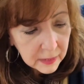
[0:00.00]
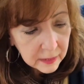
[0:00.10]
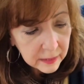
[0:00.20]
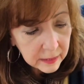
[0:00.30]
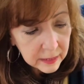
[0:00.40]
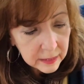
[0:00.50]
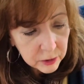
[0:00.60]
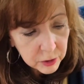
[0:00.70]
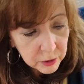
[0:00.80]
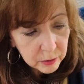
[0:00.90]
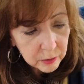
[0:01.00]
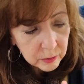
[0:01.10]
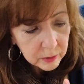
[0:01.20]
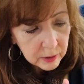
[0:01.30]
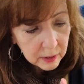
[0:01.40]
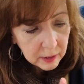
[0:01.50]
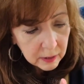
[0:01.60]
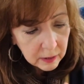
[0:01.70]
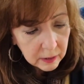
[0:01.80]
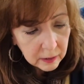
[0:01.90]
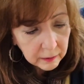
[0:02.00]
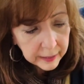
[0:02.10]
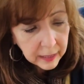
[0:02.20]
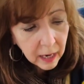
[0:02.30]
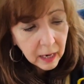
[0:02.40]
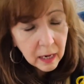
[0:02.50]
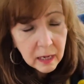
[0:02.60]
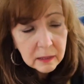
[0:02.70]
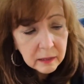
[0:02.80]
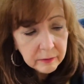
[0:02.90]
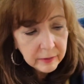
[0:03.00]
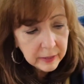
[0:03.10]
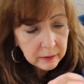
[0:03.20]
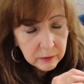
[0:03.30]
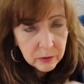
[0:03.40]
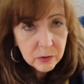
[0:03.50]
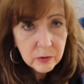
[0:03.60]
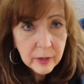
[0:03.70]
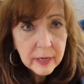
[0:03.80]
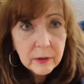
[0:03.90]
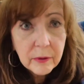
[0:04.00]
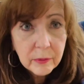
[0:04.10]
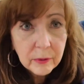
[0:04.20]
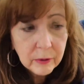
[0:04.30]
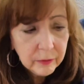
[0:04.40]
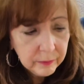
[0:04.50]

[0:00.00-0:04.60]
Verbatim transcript: And he chewed like a hunk of it straight through.